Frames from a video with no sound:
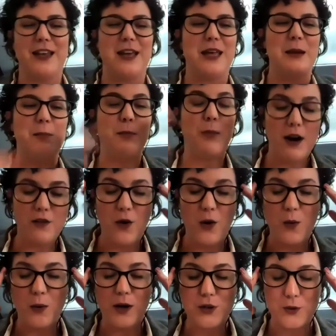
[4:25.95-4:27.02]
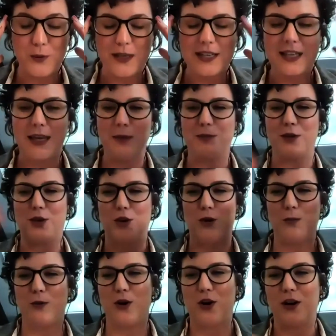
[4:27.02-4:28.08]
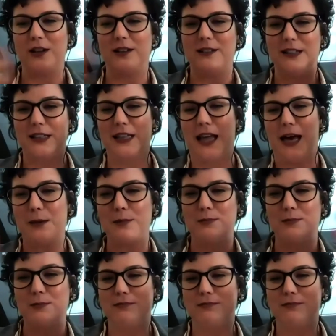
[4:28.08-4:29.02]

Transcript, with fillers: And part of what we're doing to keep the humor and light